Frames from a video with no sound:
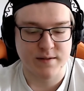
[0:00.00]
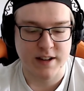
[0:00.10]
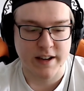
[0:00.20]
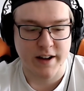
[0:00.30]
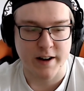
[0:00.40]

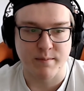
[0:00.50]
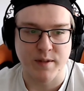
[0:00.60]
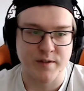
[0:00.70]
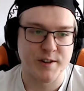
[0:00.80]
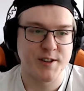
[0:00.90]
like
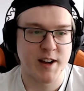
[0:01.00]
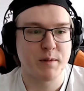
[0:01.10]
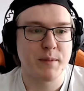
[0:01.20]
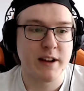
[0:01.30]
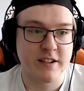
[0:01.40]
the first time
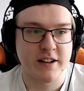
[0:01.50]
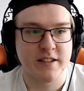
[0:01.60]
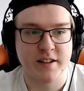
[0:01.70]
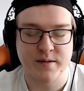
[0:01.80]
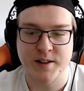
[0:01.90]
we made like
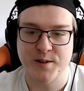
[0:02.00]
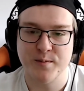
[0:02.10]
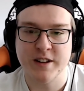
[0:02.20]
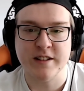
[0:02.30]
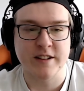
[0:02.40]
the official
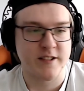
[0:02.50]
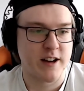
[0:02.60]
big league.